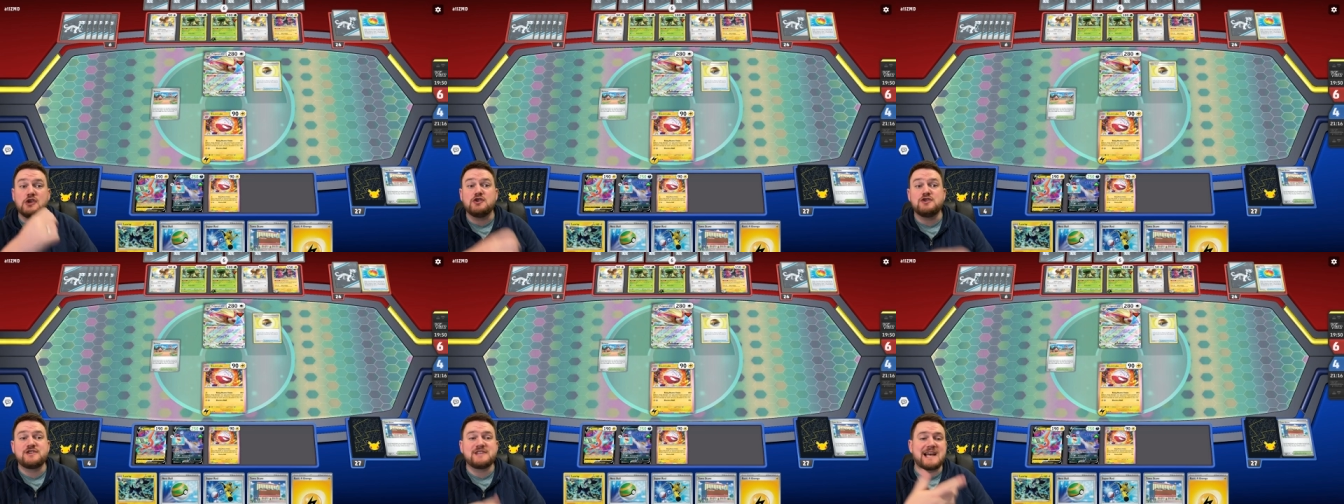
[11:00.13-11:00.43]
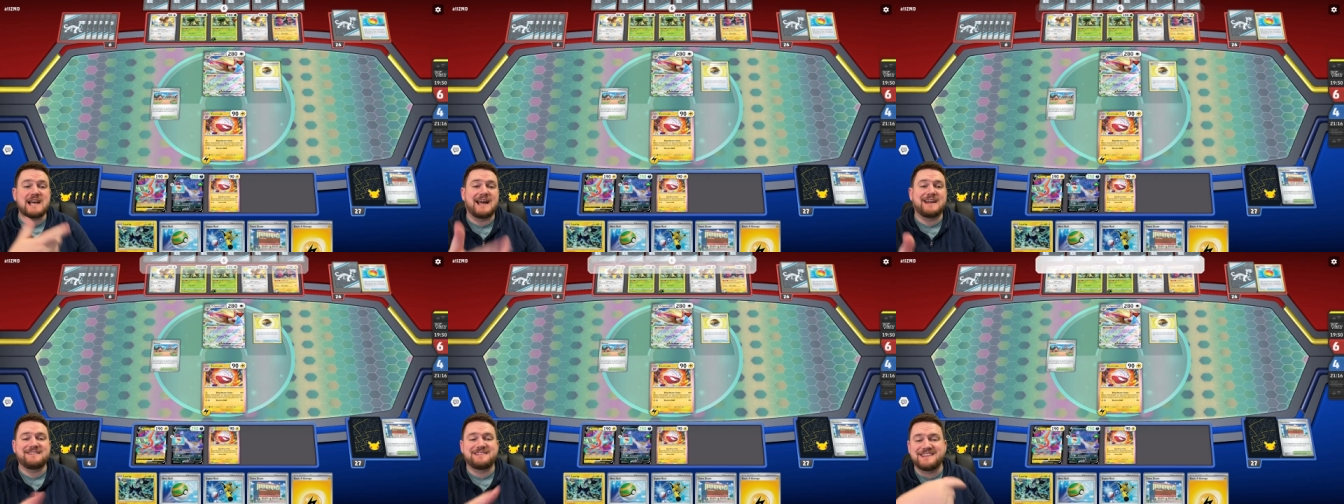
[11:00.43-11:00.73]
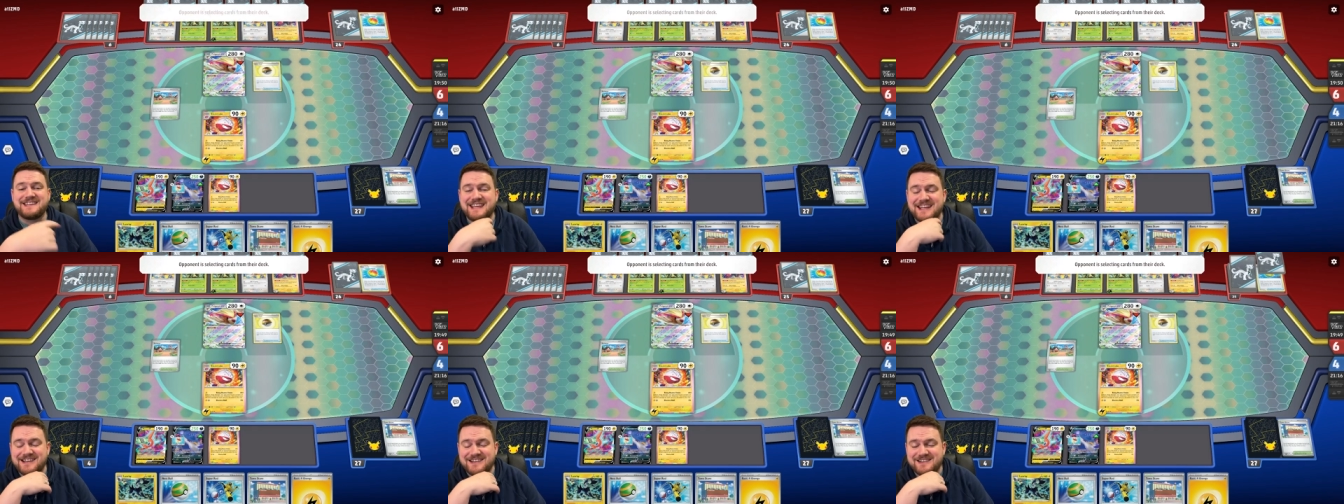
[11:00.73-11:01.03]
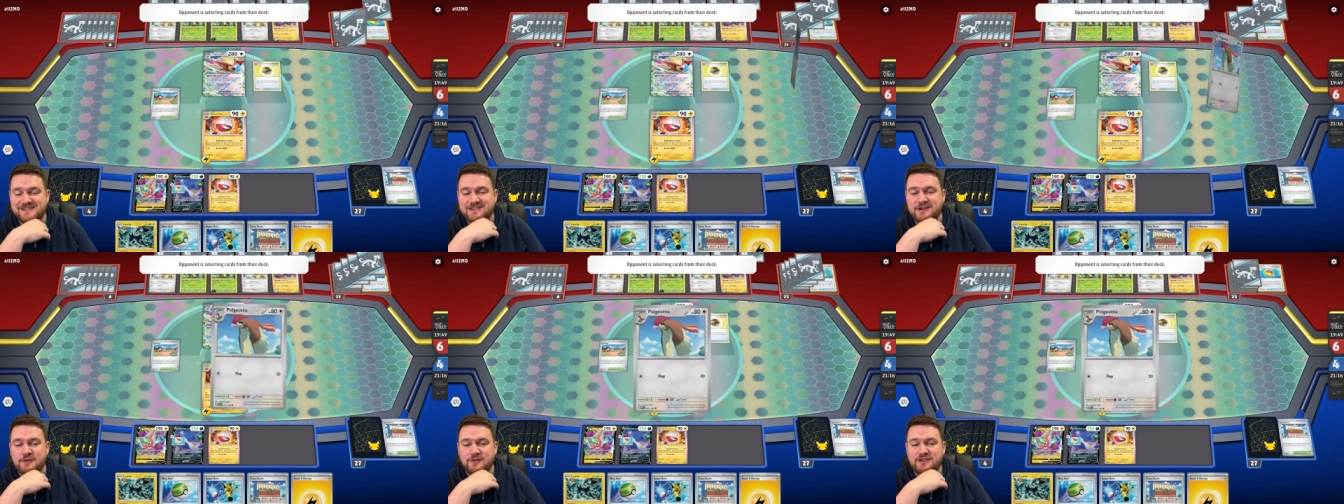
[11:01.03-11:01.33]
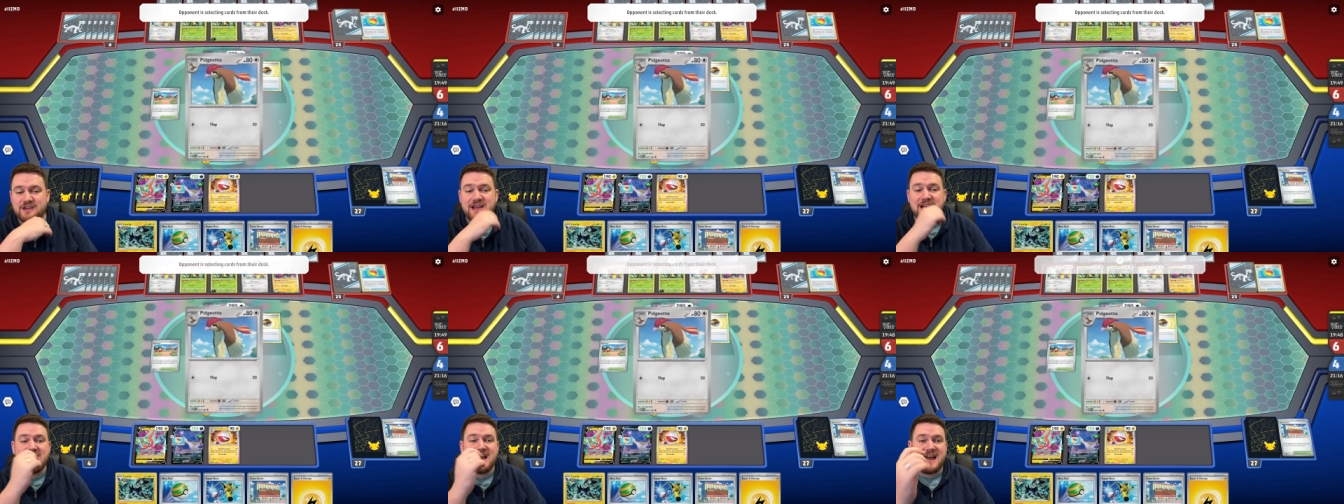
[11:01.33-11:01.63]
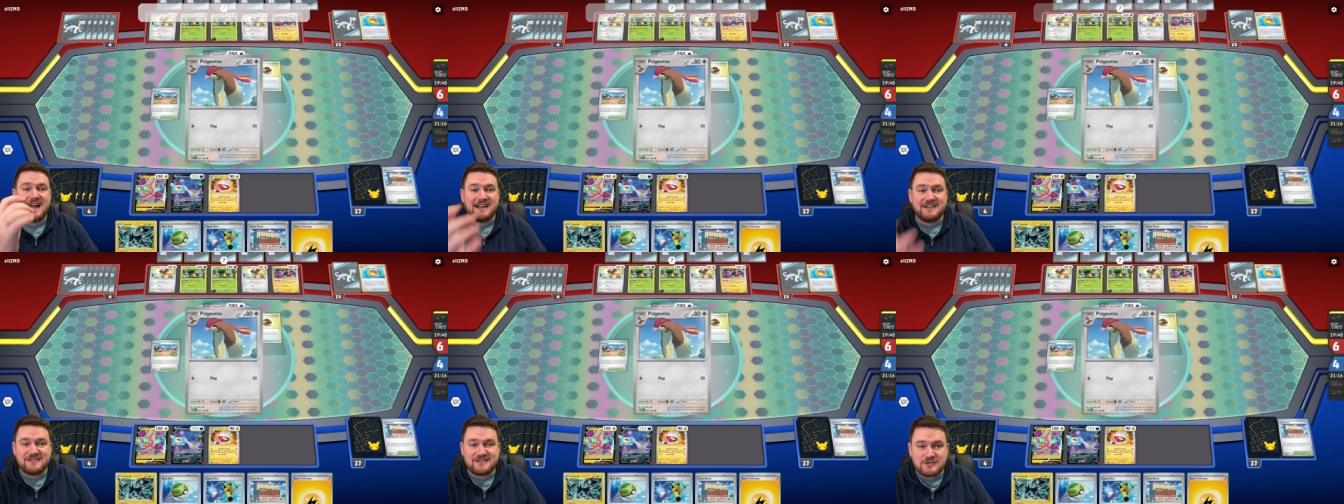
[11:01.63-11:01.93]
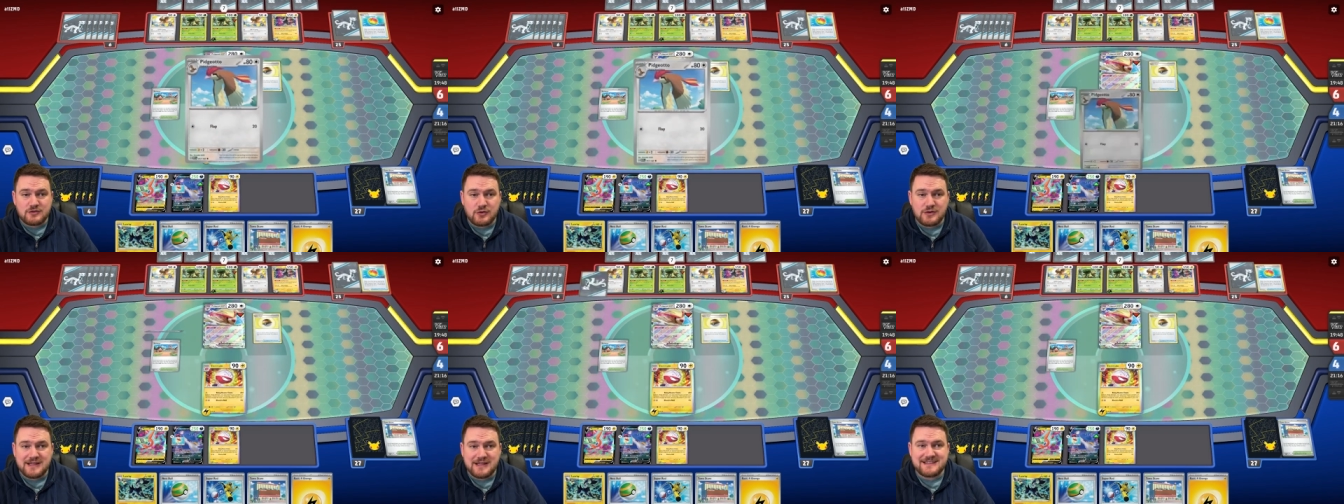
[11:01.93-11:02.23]
use Artisan and get ourselves a
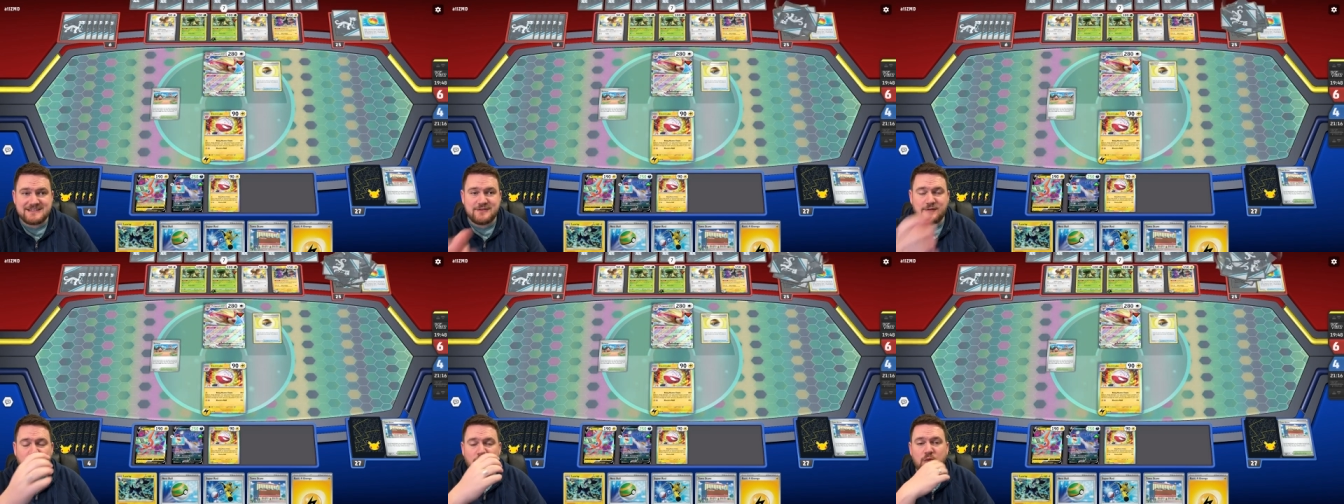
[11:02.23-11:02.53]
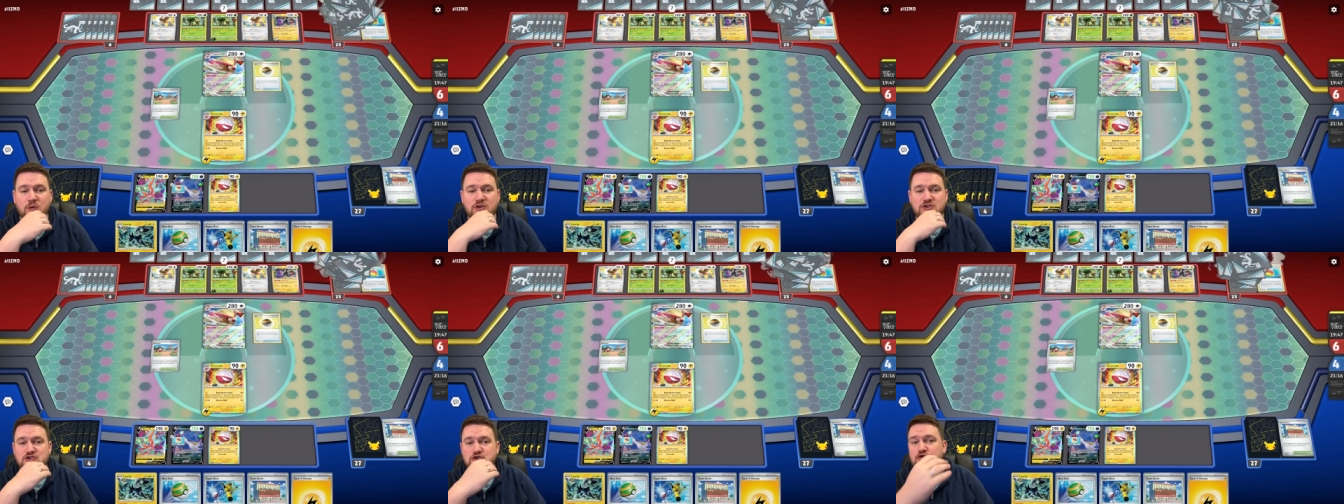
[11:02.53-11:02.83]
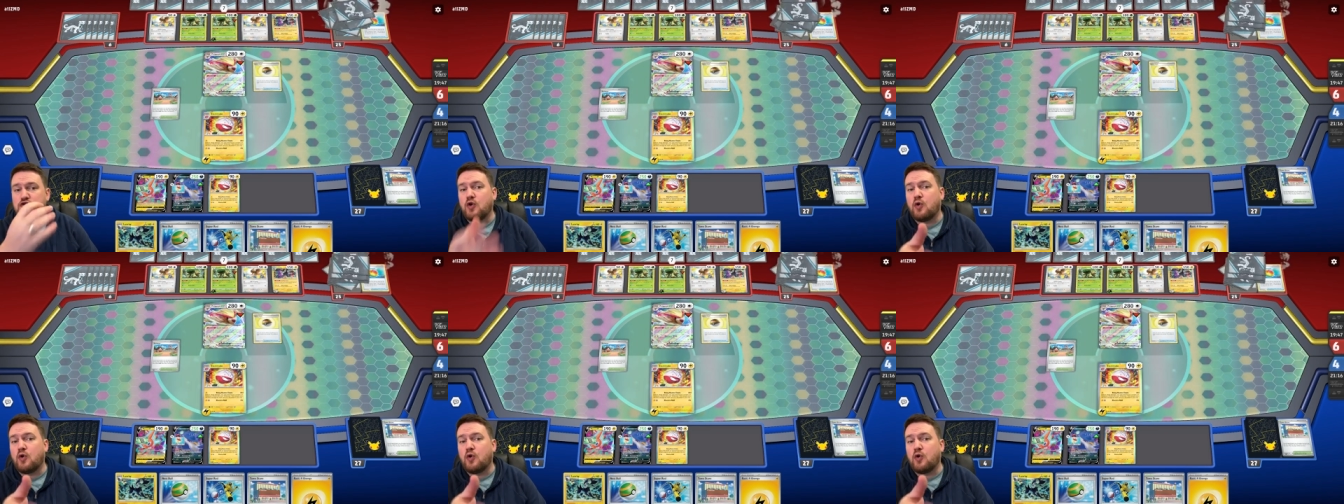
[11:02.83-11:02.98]
Snorlax if we want to,